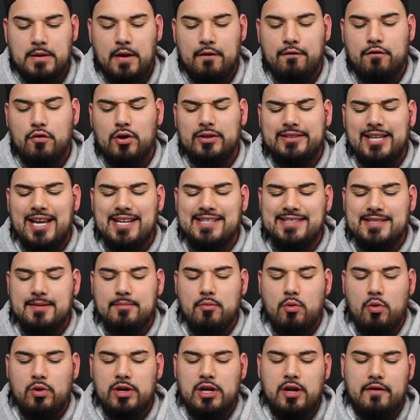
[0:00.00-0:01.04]
for a
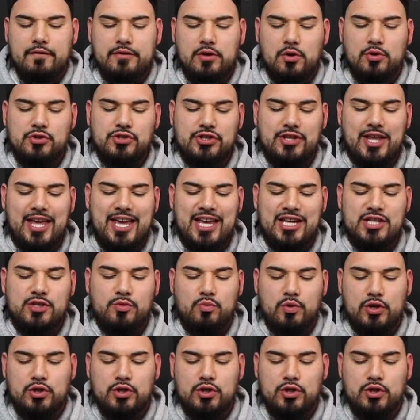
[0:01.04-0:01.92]
testimony of those things